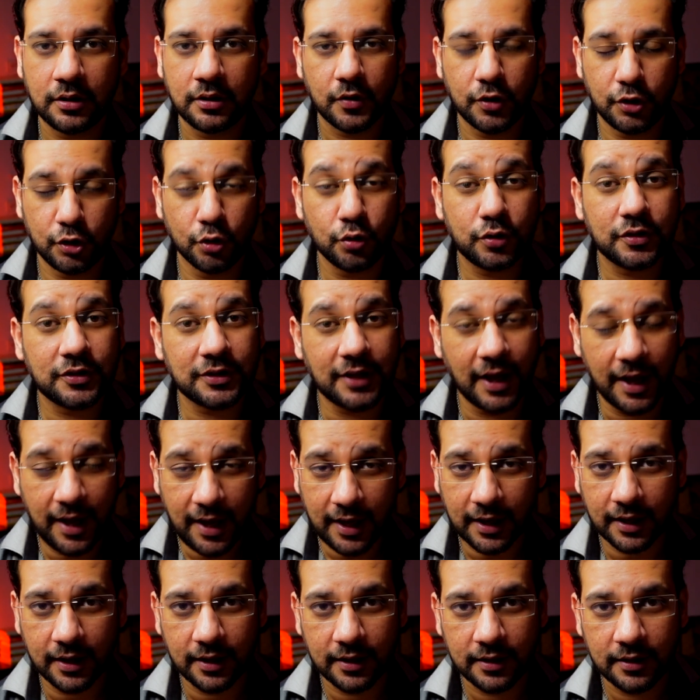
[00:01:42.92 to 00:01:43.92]
You
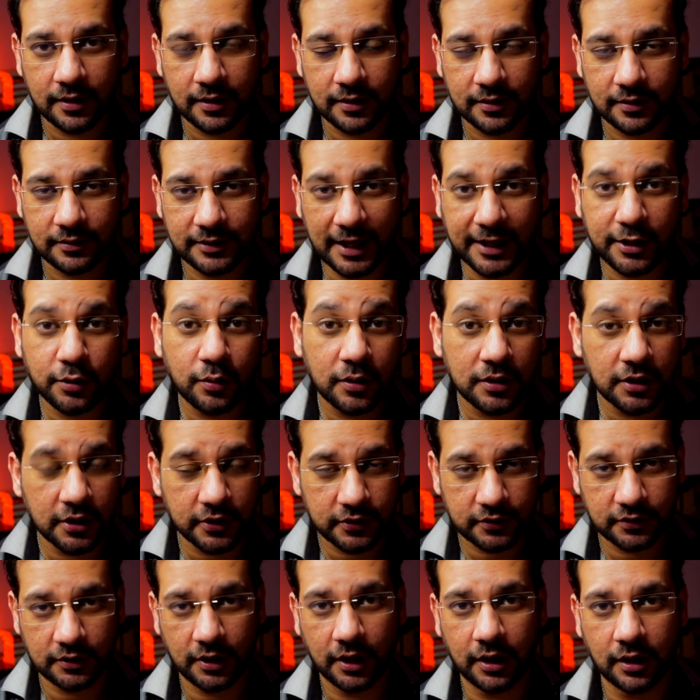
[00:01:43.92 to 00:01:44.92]
think that you're
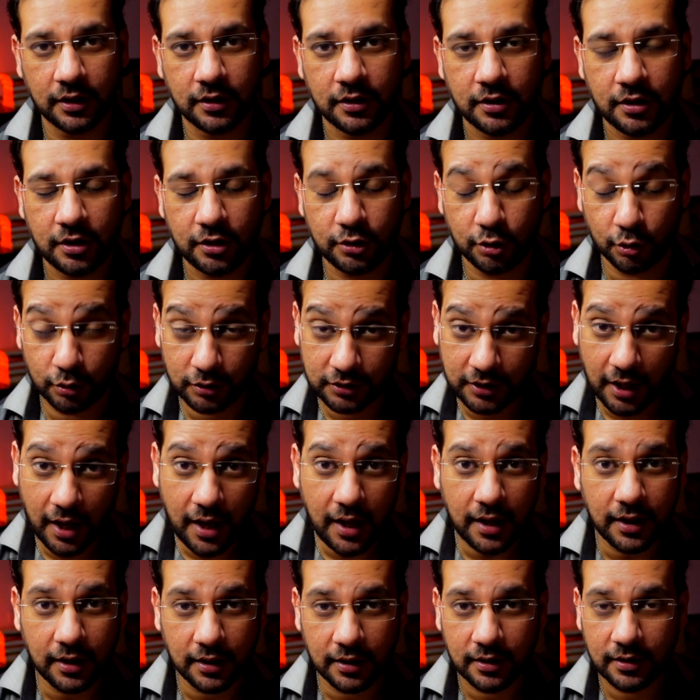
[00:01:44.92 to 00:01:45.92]
listening. You
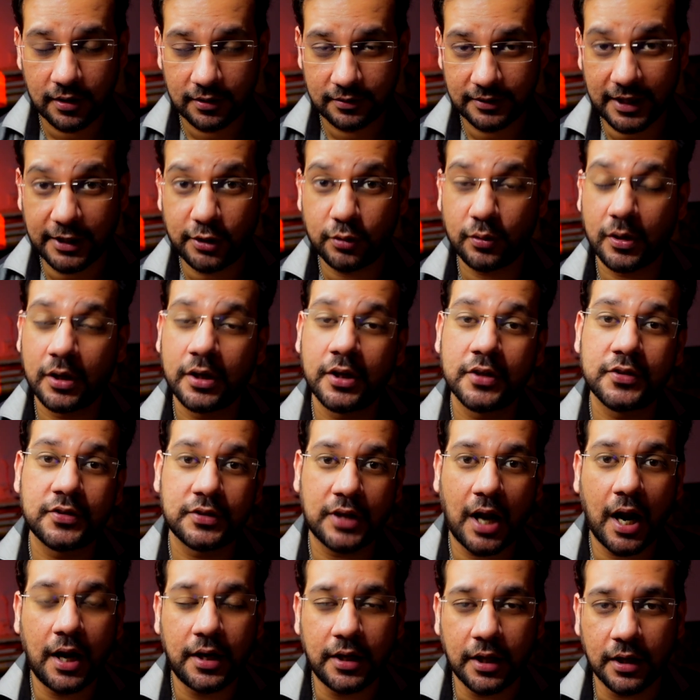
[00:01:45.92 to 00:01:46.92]
think that you're
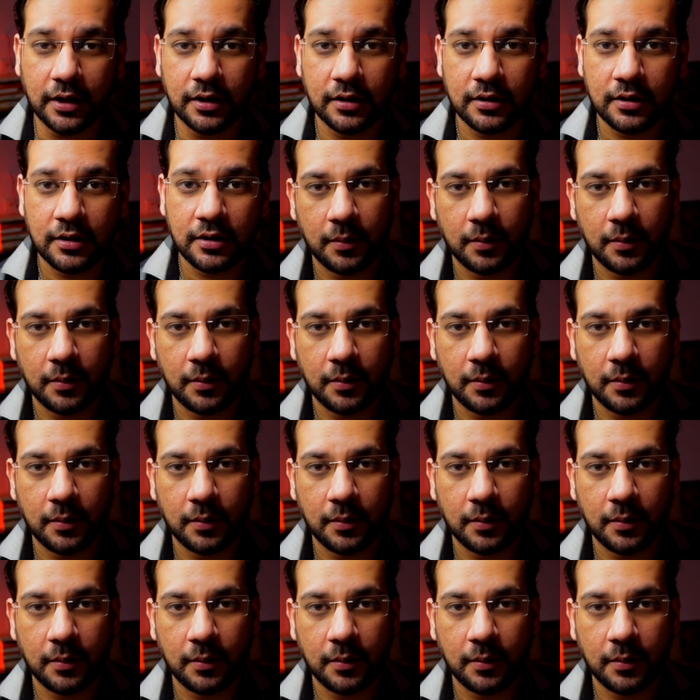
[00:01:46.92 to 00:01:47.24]
understanding.